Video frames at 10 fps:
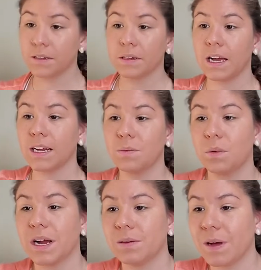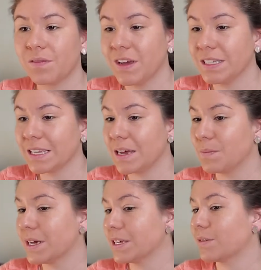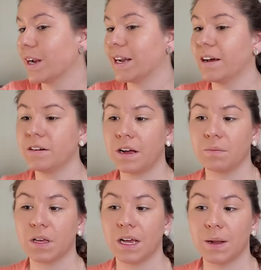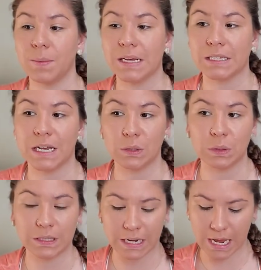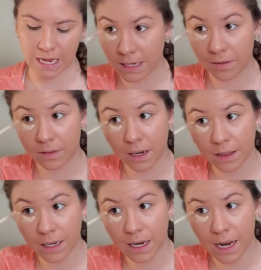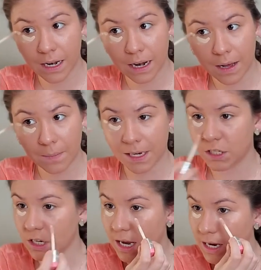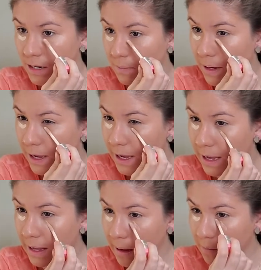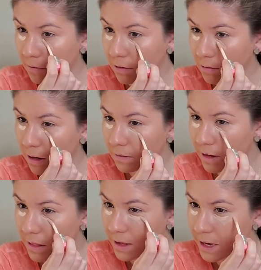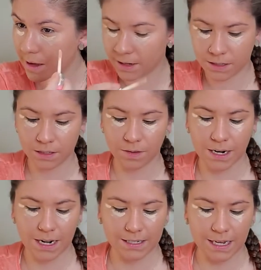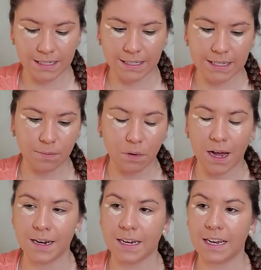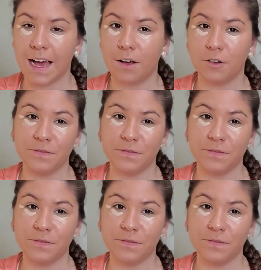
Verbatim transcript: kind of brighten my face up because right now I'm looking a bit toasty. Definitely not my shade, but we'll roll with it. Just wanted to test the product out. I